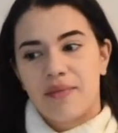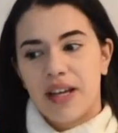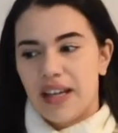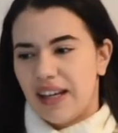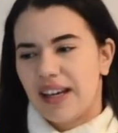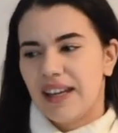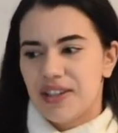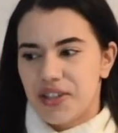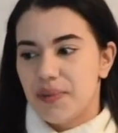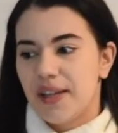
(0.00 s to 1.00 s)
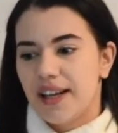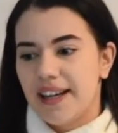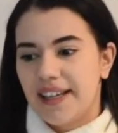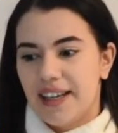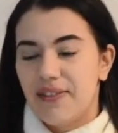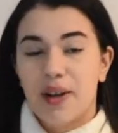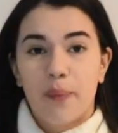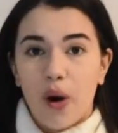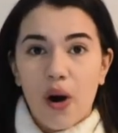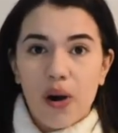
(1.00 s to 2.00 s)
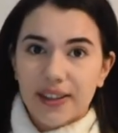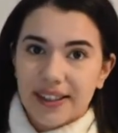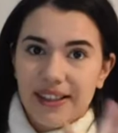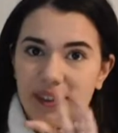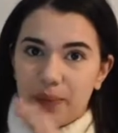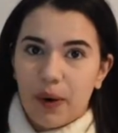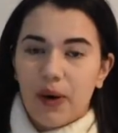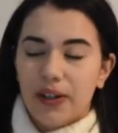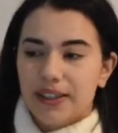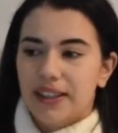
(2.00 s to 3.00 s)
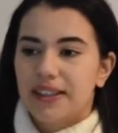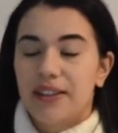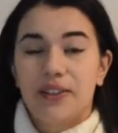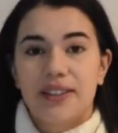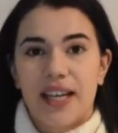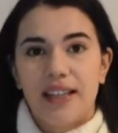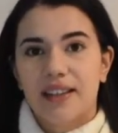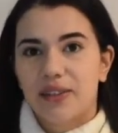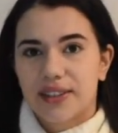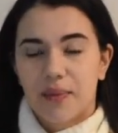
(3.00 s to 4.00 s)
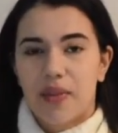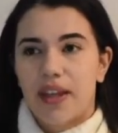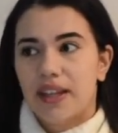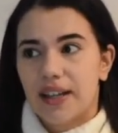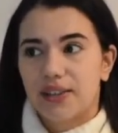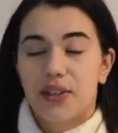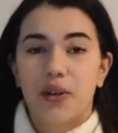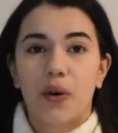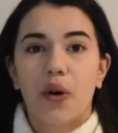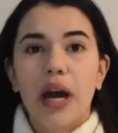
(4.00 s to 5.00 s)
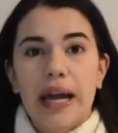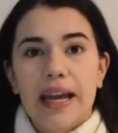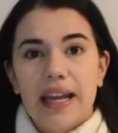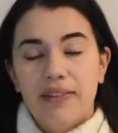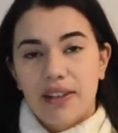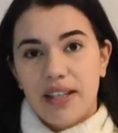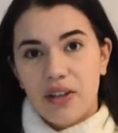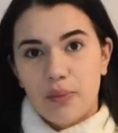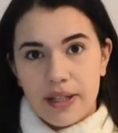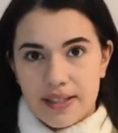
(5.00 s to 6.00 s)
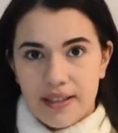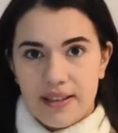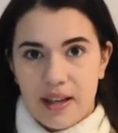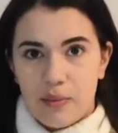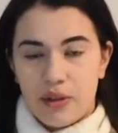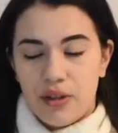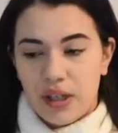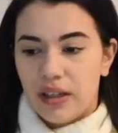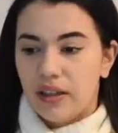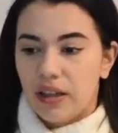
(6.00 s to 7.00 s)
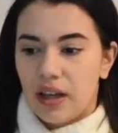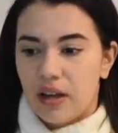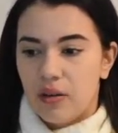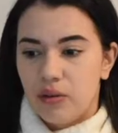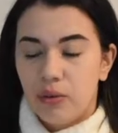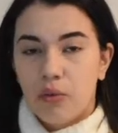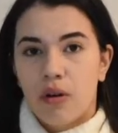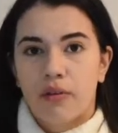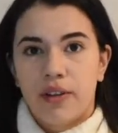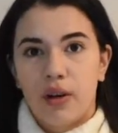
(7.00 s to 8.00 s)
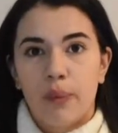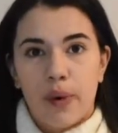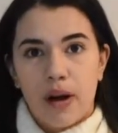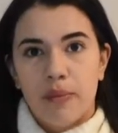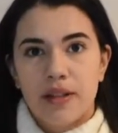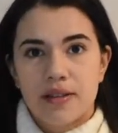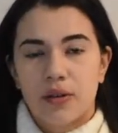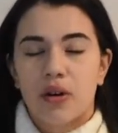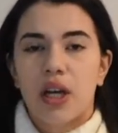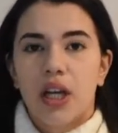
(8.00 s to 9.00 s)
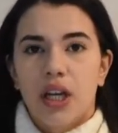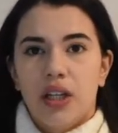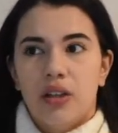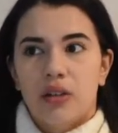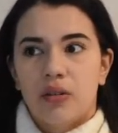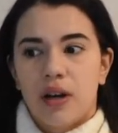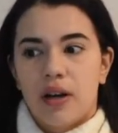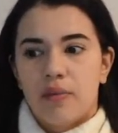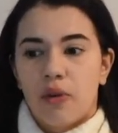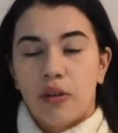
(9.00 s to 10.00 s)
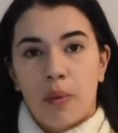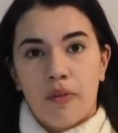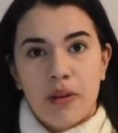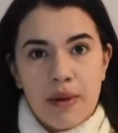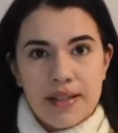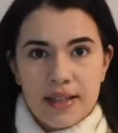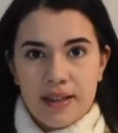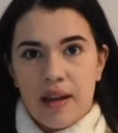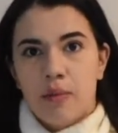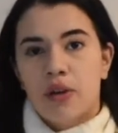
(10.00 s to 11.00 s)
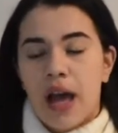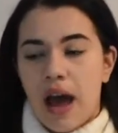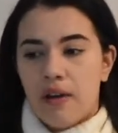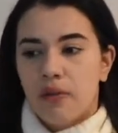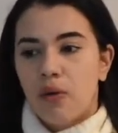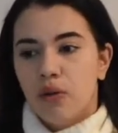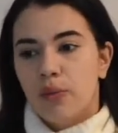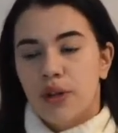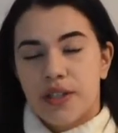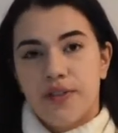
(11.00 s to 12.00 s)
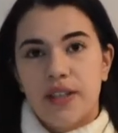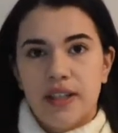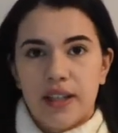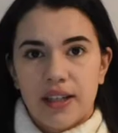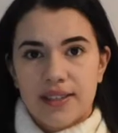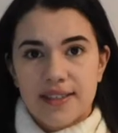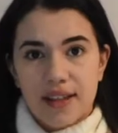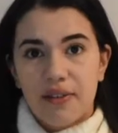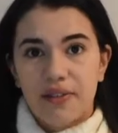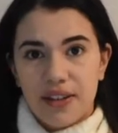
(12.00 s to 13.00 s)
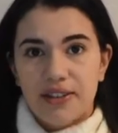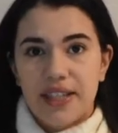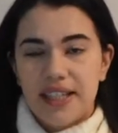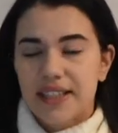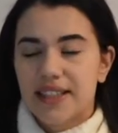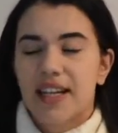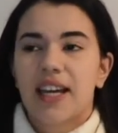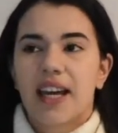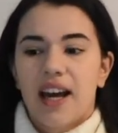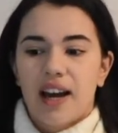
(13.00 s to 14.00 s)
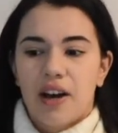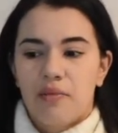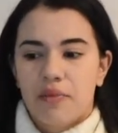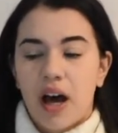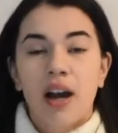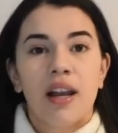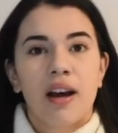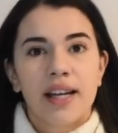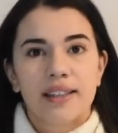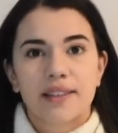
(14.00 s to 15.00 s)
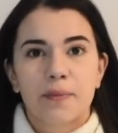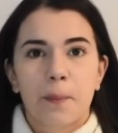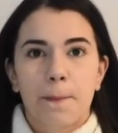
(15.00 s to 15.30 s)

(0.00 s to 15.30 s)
It can literally be like even a little container or something next to you, or even in your bedside table. You can do one of the compartments, or you know, on top of the bedside table, have all your breastfeeding stuff that you need. I liked